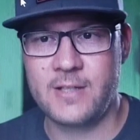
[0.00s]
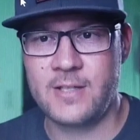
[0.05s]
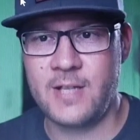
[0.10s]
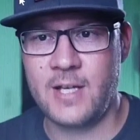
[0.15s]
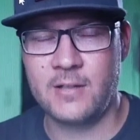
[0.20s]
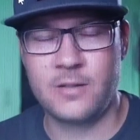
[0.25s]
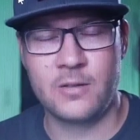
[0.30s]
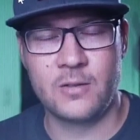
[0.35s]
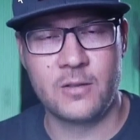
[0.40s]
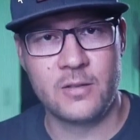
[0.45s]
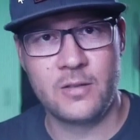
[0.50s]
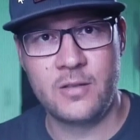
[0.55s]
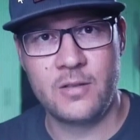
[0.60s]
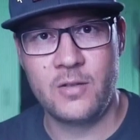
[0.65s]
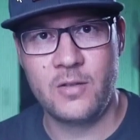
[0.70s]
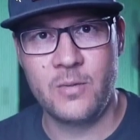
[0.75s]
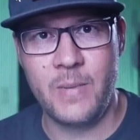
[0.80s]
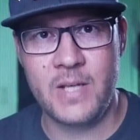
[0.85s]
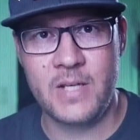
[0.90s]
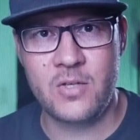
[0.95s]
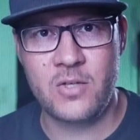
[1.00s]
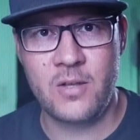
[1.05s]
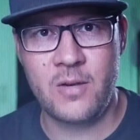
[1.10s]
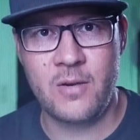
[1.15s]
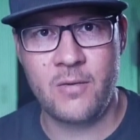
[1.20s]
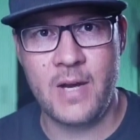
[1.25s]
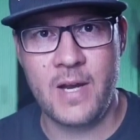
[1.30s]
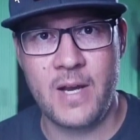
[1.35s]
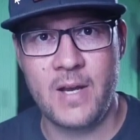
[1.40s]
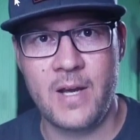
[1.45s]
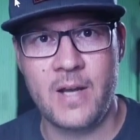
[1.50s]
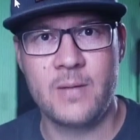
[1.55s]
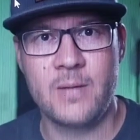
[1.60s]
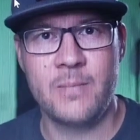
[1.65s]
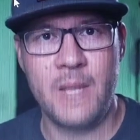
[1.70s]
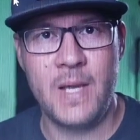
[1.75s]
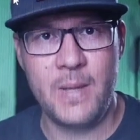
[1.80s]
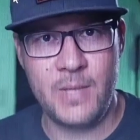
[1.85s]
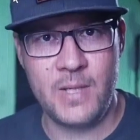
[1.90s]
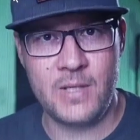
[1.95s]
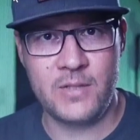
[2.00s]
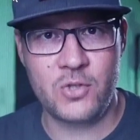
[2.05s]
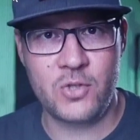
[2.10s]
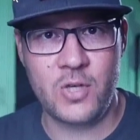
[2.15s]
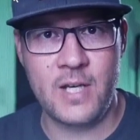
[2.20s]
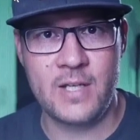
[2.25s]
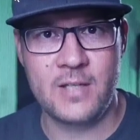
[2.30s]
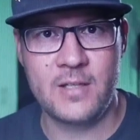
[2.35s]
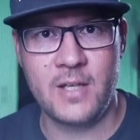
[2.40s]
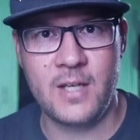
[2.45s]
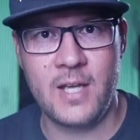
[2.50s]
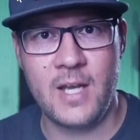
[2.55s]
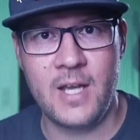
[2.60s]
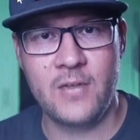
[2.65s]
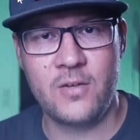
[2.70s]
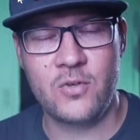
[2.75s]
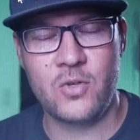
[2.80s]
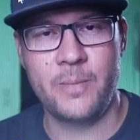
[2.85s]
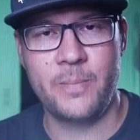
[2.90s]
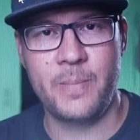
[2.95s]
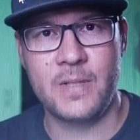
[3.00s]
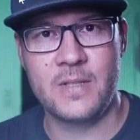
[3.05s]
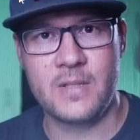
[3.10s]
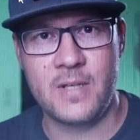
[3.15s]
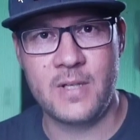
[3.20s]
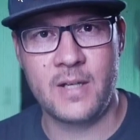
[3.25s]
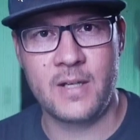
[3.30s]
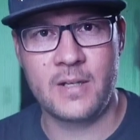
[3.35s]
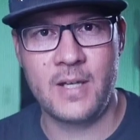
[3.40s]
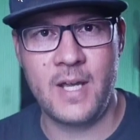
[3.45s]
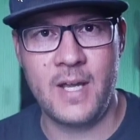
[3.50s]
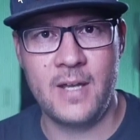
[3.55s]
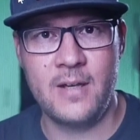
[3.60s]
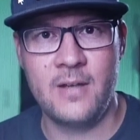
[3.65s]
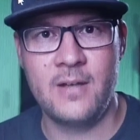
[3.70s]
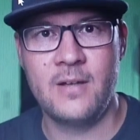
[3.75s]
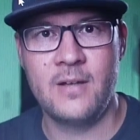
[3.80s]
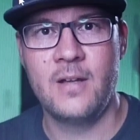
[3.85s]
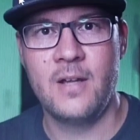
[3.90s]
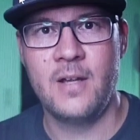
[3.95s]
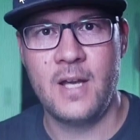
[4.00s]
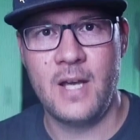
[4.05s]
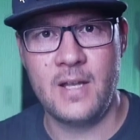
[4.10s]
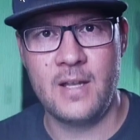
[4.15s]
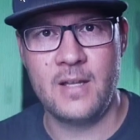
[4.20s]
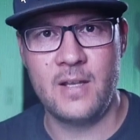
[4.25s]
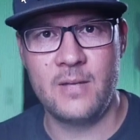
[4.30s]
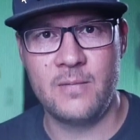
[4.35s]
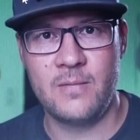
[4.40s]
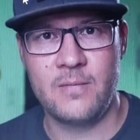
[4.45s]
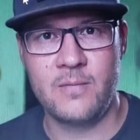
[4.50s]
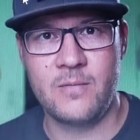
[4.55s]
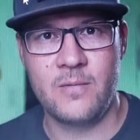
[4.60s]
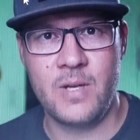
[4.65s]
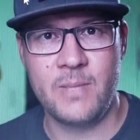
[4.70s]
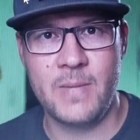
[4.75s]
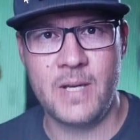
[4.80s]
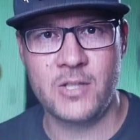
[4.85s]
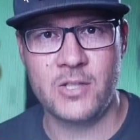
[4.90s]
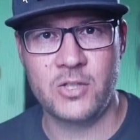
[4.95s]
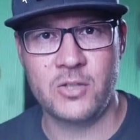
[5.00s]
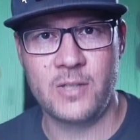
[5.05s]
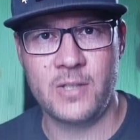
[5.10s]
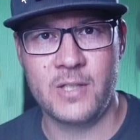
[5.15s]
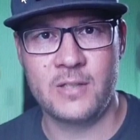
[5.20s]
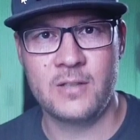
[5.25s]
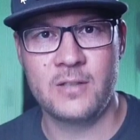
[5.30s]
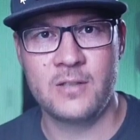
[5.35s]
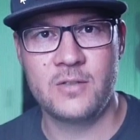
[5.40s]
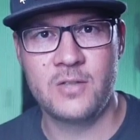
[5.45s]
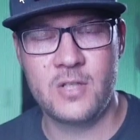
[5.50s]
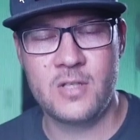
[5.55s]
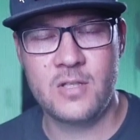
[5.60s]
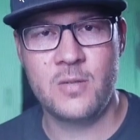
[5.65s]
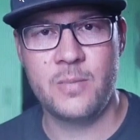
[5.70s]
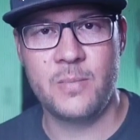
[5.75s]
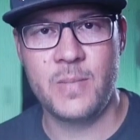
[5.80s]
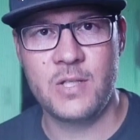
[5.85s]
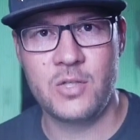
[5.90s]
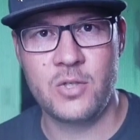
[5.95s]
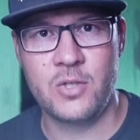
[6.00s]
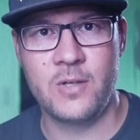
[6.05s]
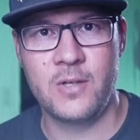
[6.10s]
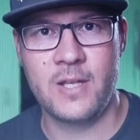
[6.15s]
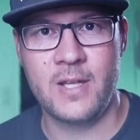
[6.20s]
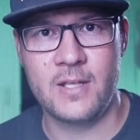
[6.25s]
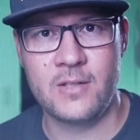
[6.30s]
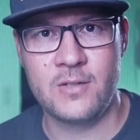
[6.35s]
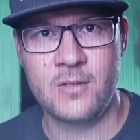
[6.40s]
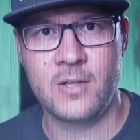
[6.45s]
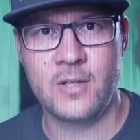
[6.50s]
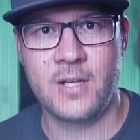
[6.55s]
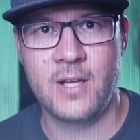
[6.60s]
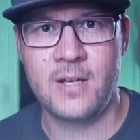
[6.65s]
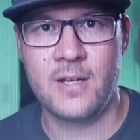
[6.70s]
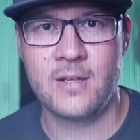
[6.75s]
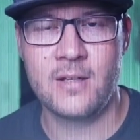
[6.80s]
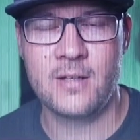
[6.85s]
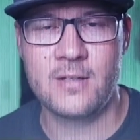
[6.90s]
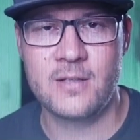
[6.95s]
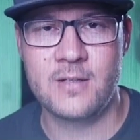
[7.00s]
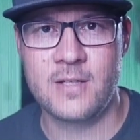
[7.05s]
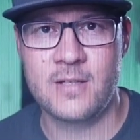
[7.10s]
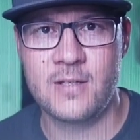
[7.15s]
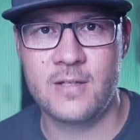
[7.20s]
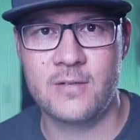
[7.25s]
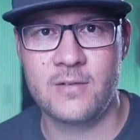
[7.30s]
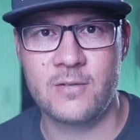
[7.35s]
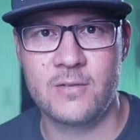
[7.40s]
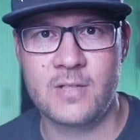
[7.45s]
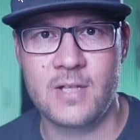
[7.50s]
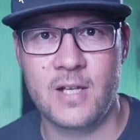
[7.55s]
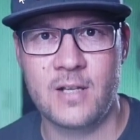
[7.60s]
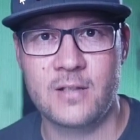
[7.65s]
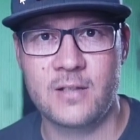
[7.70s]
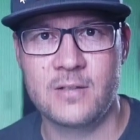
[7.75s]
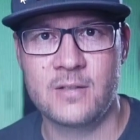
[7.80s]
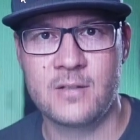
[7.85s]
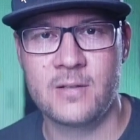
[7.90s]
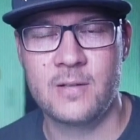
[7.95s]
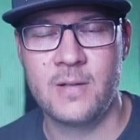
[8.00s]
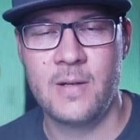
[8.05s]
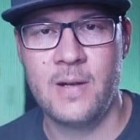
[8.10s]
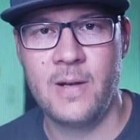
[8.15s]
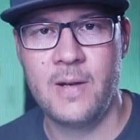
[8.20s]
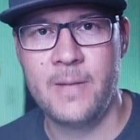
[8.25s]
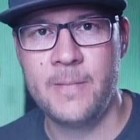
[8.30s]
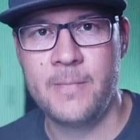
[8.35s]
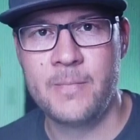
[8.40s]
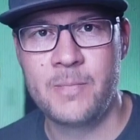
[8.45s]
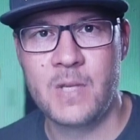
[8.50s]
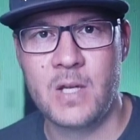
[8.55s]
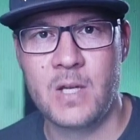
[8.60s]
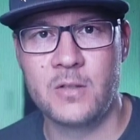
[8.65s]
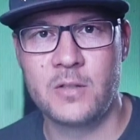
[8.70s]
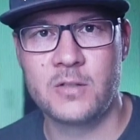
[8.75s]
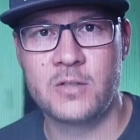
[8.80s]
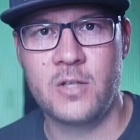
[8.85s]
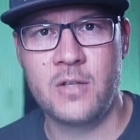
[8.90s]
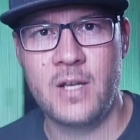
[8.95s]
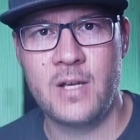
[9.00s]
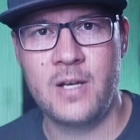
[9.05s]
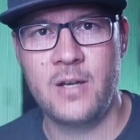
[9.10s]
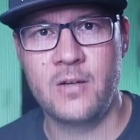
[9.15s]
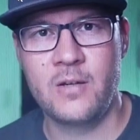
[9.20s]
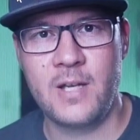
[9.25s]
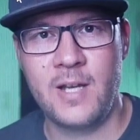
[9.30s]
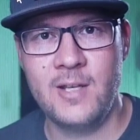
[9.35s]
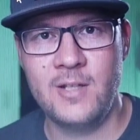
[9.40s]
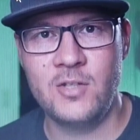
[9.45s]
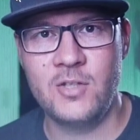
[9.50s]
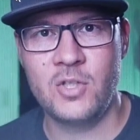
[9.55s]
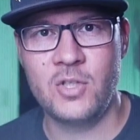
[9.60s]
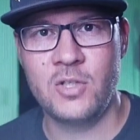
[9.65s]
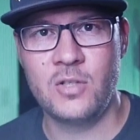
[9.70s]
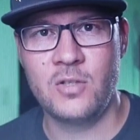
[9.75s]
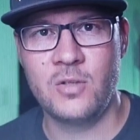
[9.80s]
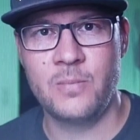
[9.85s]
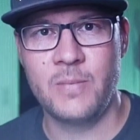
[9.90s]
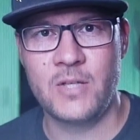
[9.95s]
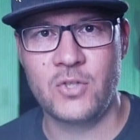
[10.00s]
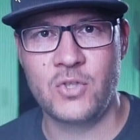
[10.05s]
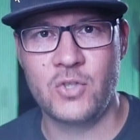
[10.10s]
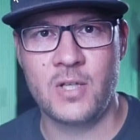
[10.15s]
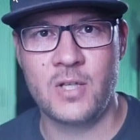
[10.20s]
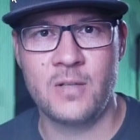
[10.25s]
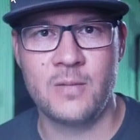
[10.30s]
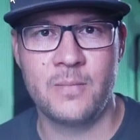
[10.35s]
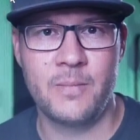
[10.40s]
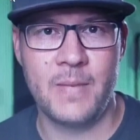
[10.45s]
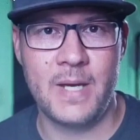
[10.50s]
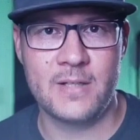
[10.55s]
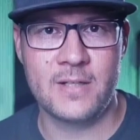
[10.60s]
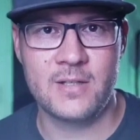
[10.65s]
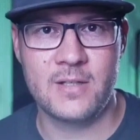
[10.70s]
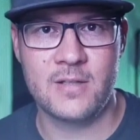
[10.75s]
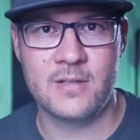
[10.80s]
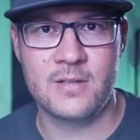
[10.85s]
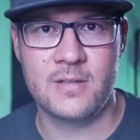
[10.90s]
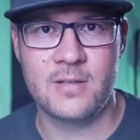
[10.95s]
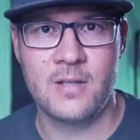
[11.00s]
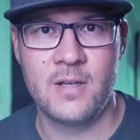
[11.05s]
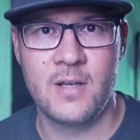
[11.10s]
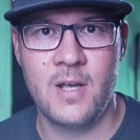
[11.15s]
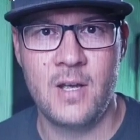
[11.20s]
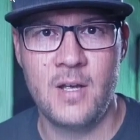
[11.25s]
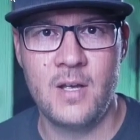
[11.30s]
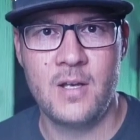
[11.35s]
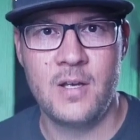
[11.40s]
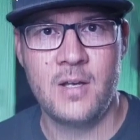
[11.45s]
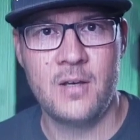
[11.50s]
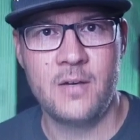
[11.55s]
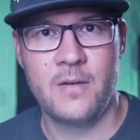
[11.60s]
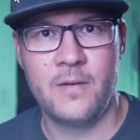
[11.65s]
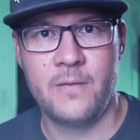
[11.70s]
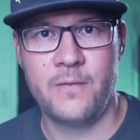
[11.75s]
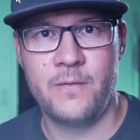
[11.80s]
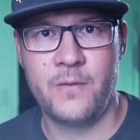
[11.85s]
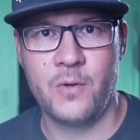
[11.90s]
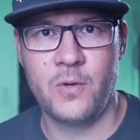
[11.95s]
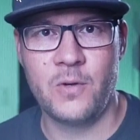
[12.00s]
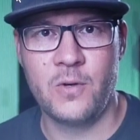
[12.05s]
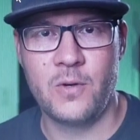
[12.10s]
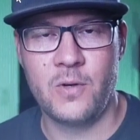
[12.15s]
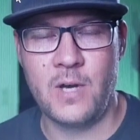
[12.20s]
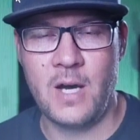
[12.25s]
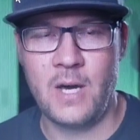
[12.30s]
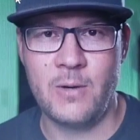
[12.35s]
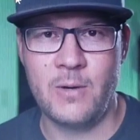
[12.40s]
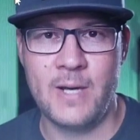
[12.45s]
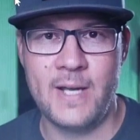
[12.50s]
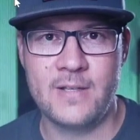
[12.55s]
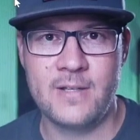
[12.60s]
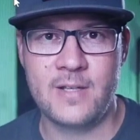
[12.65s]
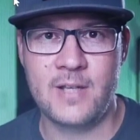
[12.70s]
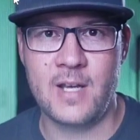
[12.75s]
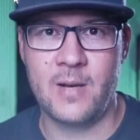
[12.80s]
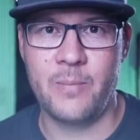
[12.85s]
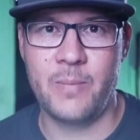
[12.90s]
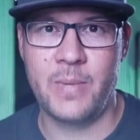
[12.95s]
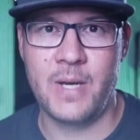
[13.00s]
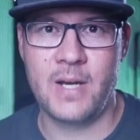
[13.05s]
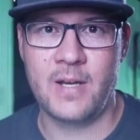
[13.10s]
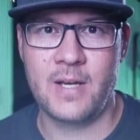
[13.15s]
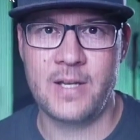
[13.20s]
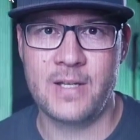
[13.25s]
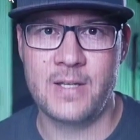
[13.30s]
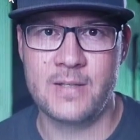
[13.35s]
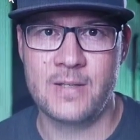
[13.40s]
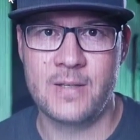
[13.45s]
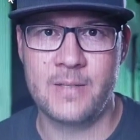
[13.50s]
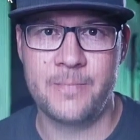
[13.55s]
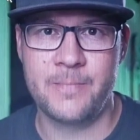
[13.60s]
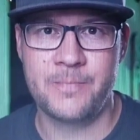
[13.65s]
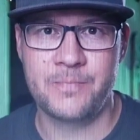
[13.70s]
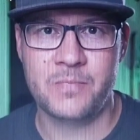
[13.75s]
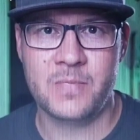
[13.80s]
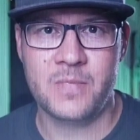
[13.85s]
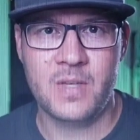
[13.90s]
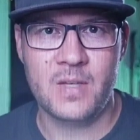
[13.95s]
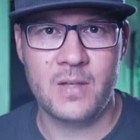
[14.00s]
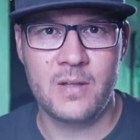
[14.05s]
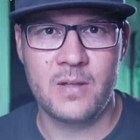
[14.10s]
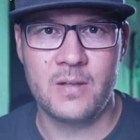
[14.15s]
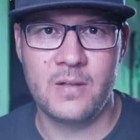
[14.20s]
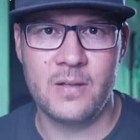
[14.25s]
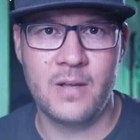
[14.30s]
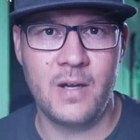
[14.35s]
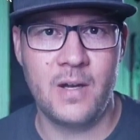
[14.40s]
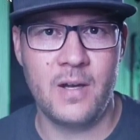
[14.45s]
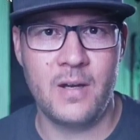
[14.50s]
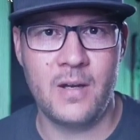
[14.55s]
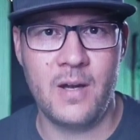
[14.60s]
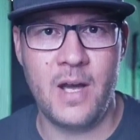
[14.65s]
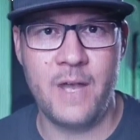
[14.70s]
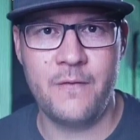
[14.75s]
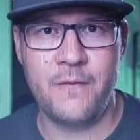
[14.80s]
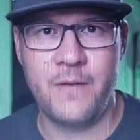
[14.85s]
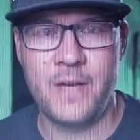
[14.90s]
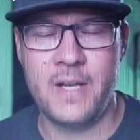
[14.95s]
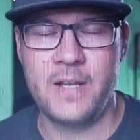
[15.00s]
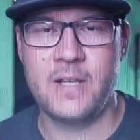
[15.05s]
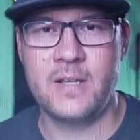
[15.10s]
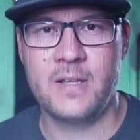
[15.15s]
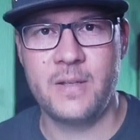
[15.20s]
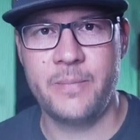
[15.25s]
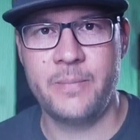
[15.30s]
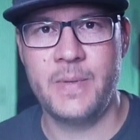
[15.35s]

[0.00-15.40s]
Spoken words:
settled, you measure the ride height. Maybe try it again, drop it again, and then remeasure it, just to be sure that you're getting consistent results. Also, the location you measure matters. For our 8-scale buggies, I find that the